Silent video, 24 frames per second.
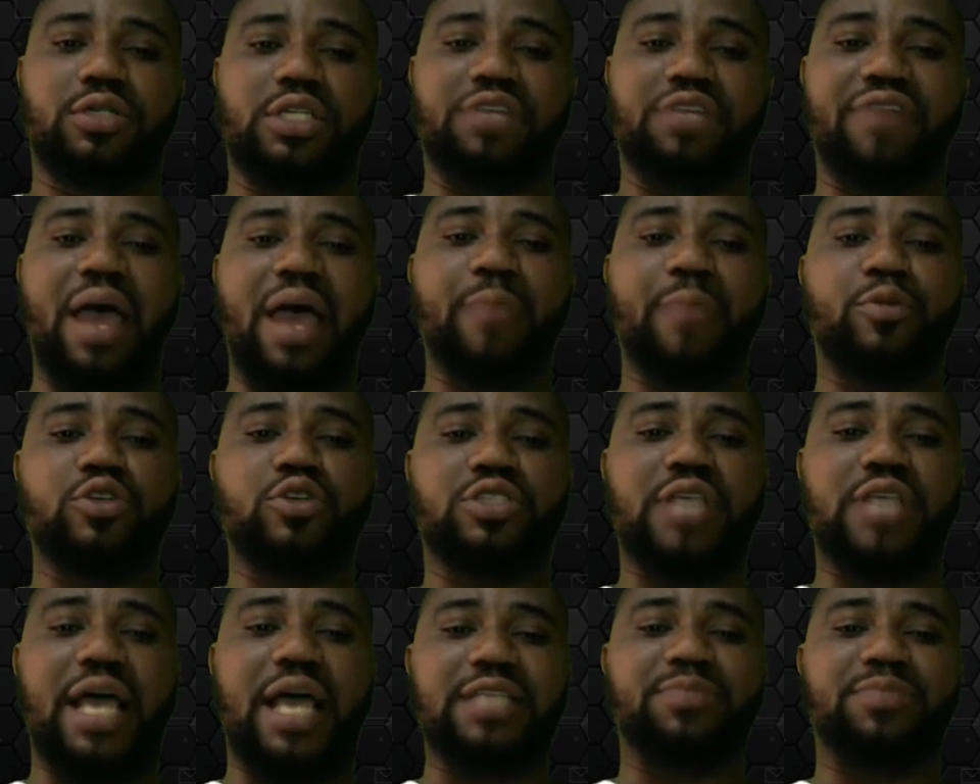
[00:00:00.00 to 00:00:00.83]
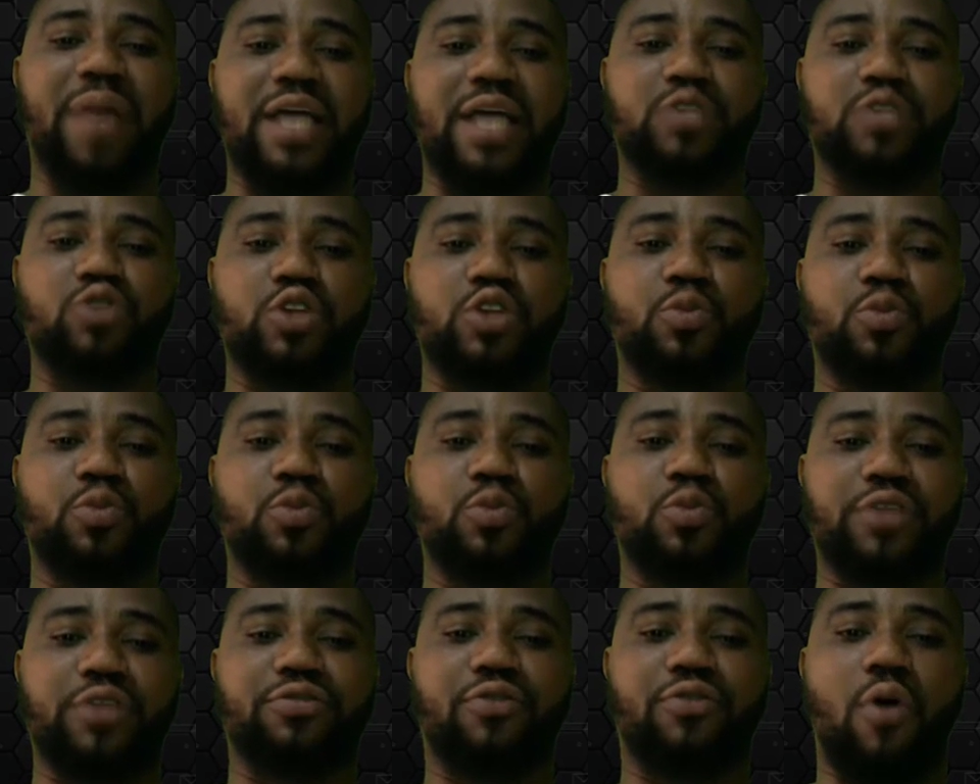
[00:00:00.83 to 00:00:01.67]
Divide both sides by
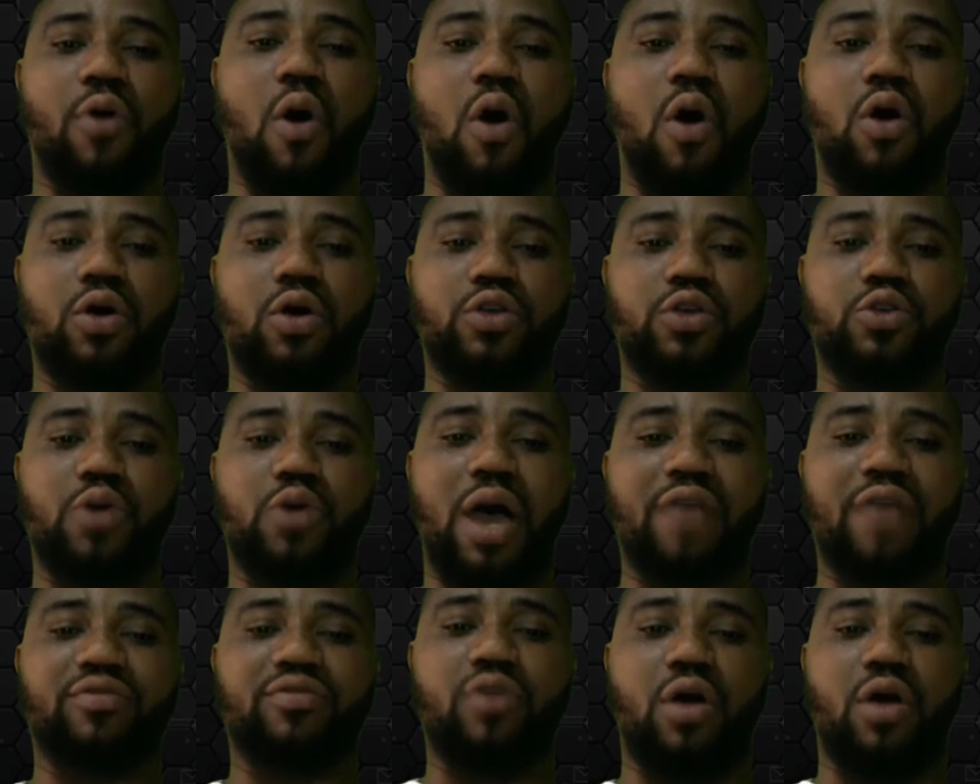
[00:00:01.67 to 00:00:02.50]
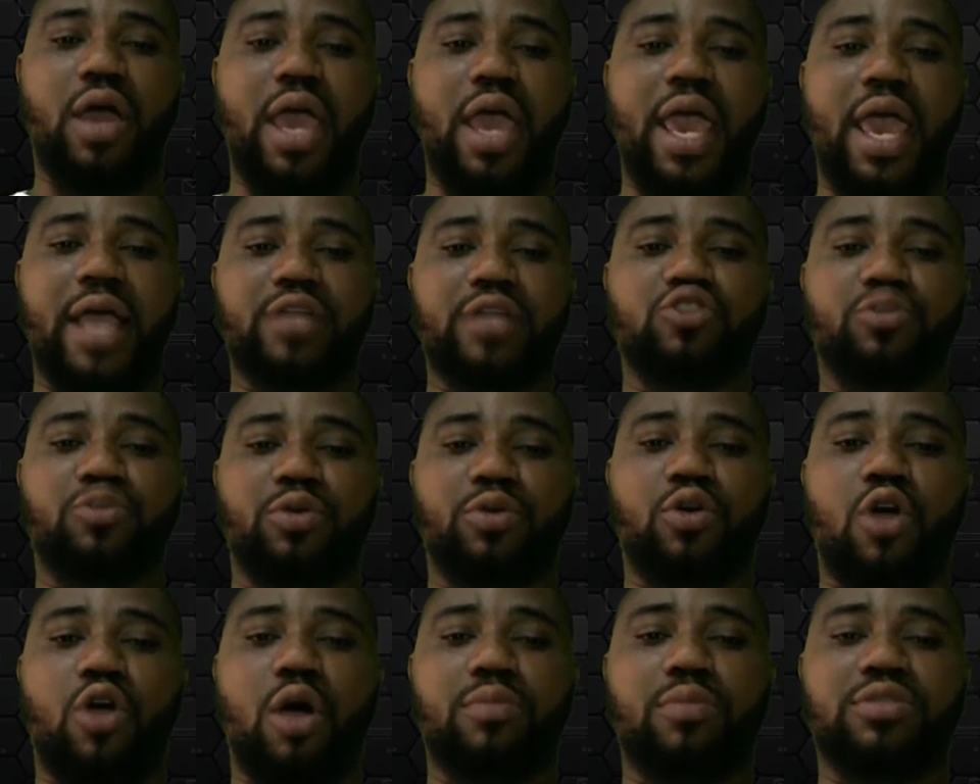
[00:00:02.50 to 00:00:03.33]
22.4, you have your n to
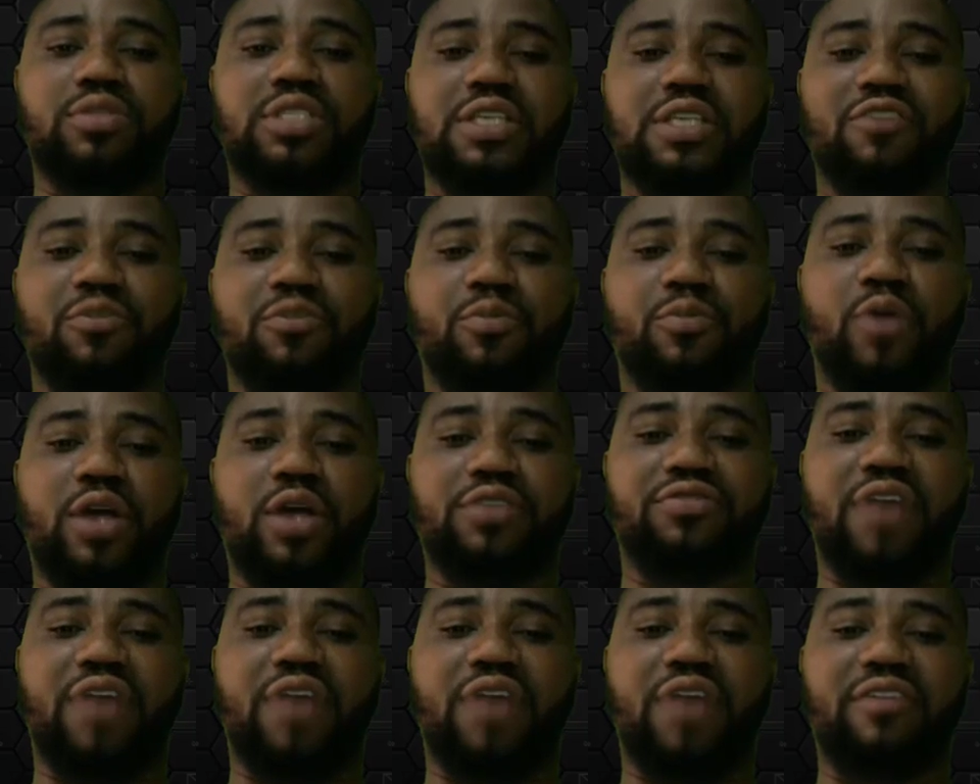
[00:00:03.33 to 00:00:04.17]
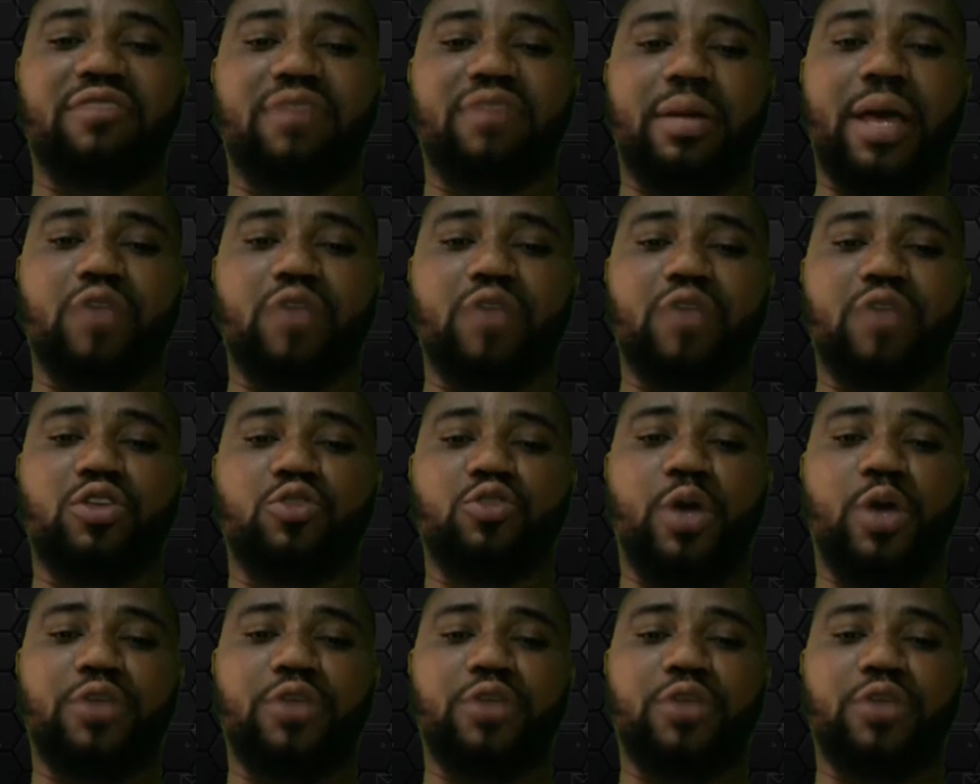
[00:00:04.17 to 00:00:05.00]
become 7.5 divided by
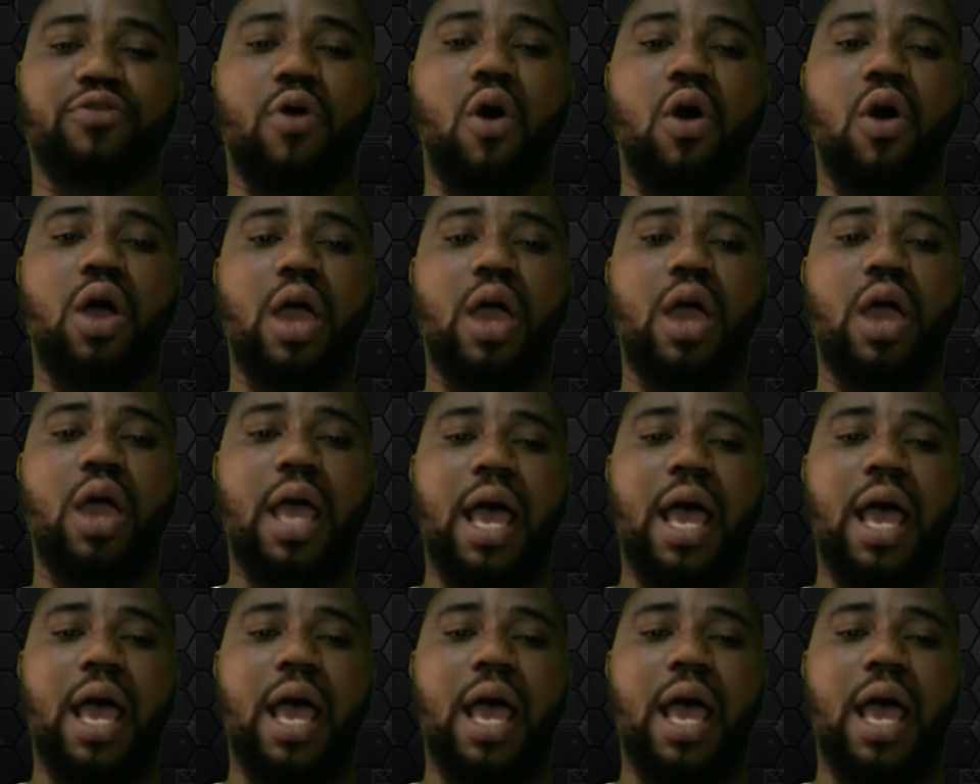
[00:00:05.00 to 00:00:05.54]
22.4,